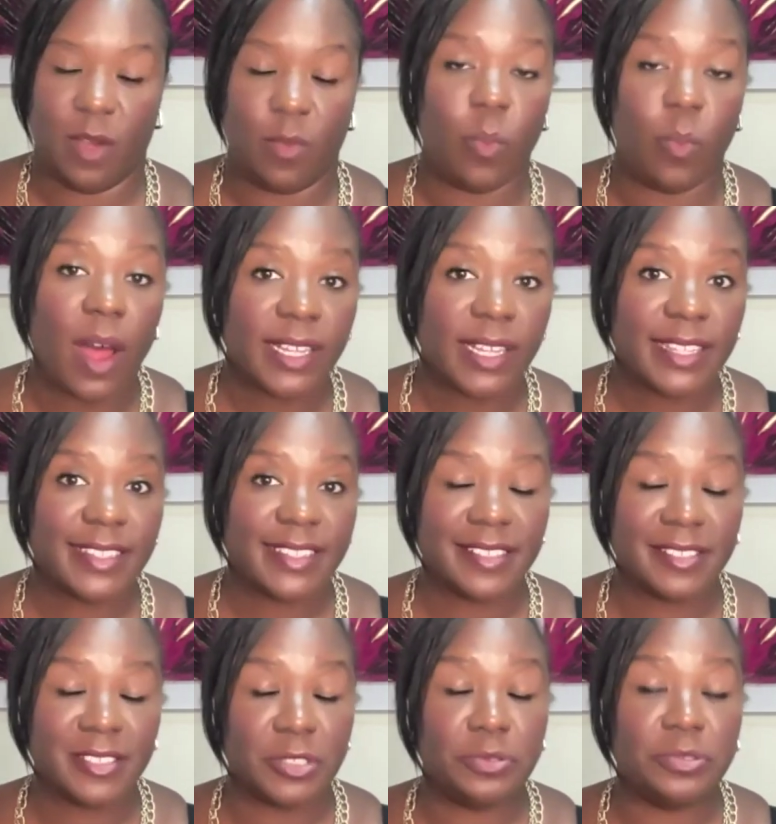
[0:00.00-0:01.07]
I want
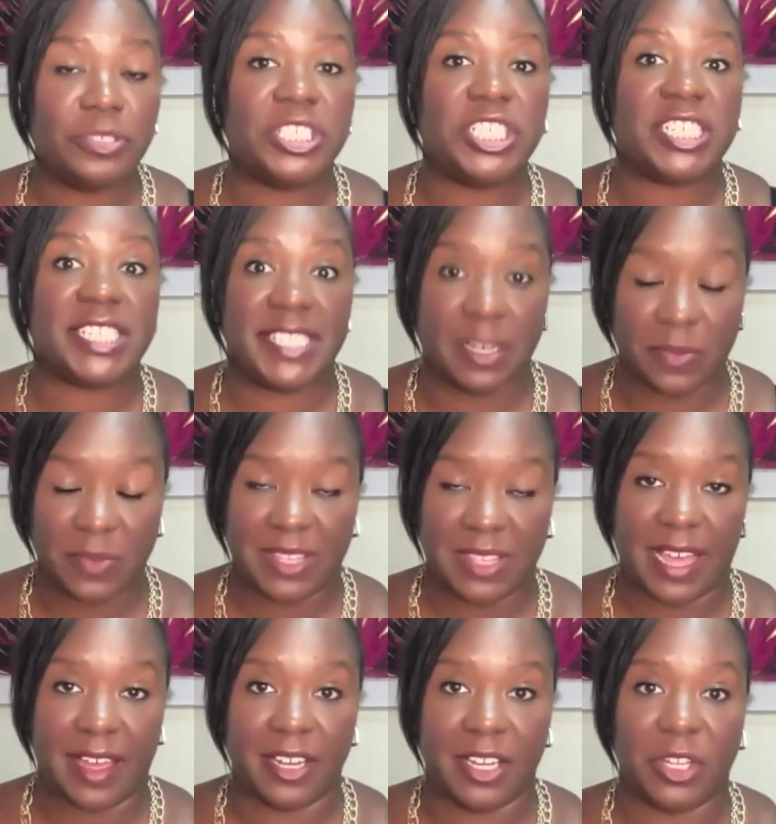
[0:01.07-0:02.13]
you to just sit with
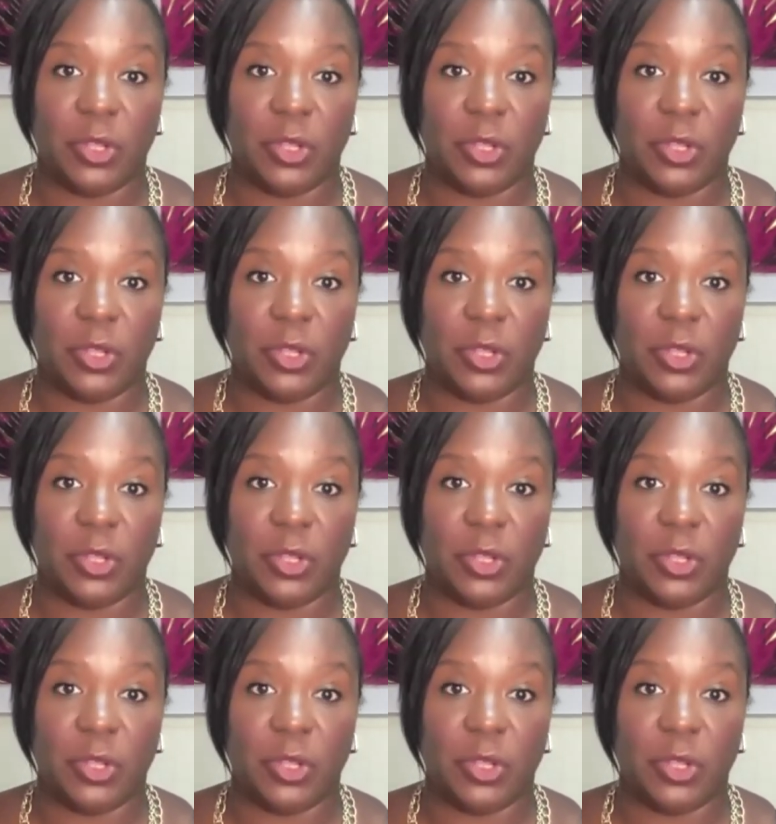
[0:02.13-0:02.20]
that.